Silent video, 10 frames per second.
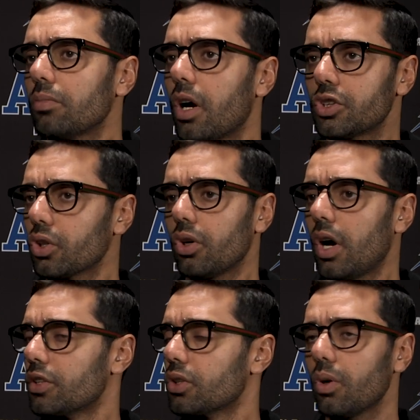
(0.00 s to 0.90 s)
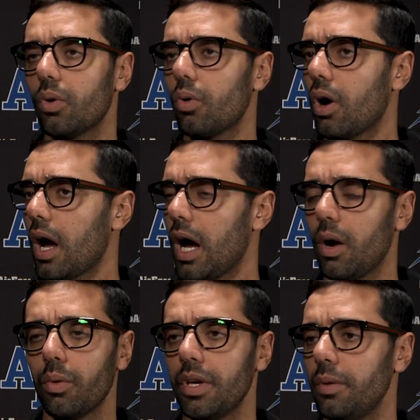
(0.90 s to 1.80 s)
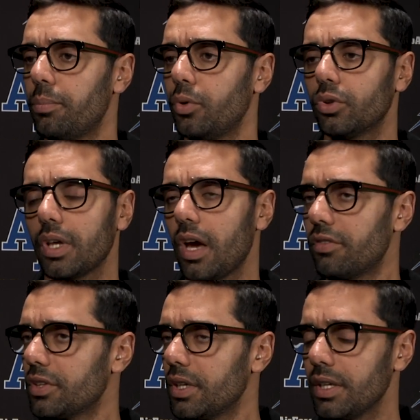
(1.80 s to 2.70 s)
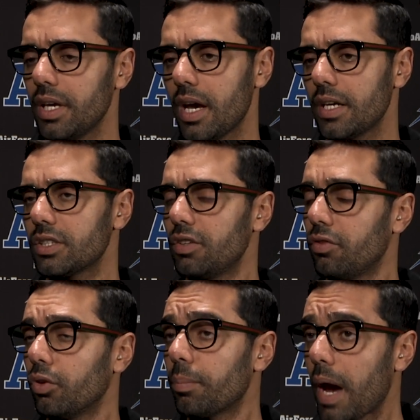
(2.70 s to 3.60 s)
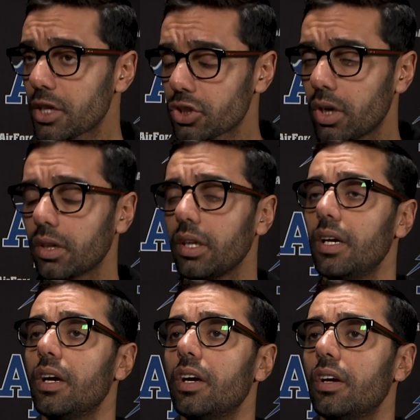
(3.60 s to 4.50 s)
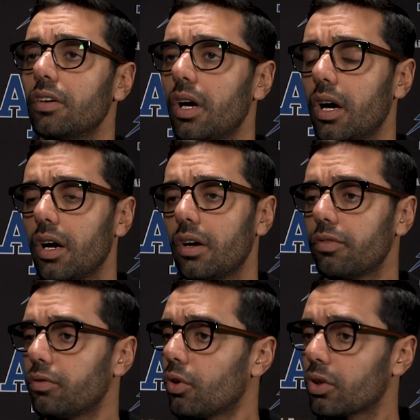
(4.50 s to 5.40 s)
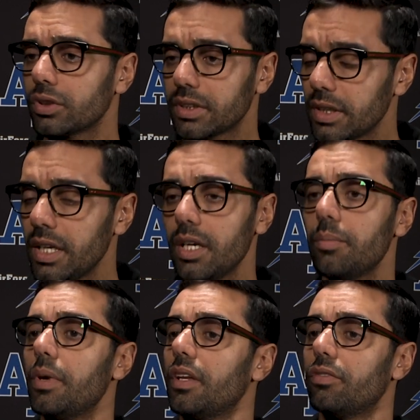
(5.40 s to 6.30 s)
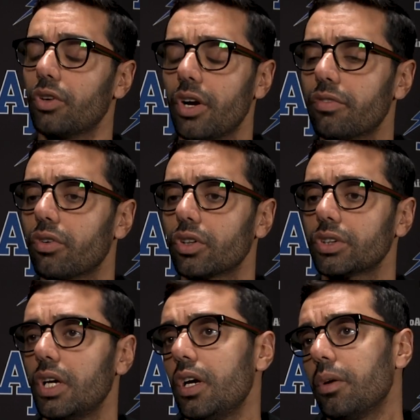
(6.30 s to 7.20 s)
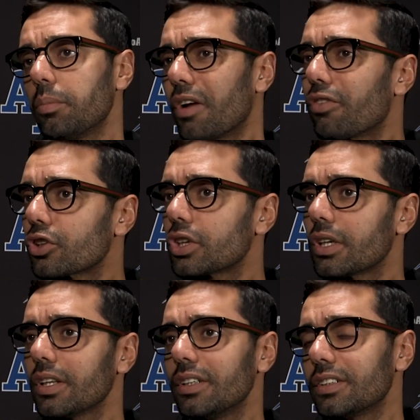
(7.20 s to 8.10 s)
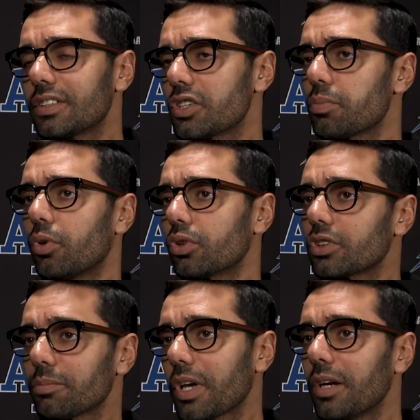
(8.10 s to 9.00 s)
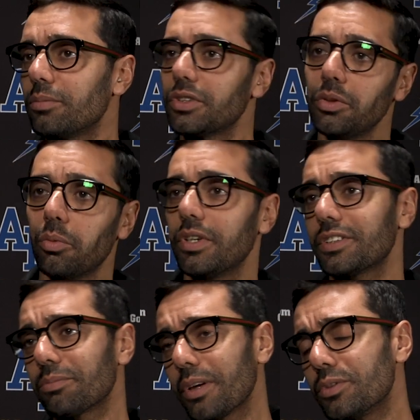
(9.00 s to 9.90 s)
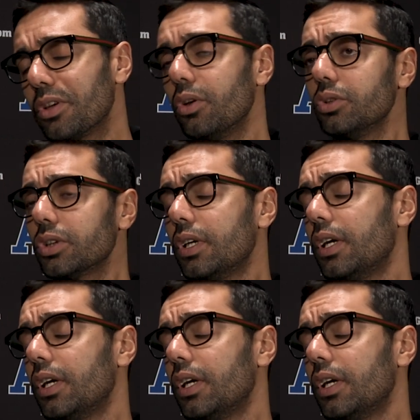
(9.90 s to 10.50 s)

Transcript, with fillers: I saw I saw how he put everything he has. He fought passionately uh, for the team and for Air Force, but unfortunately, that's a sport. Sometimes you win, sometimes you lose.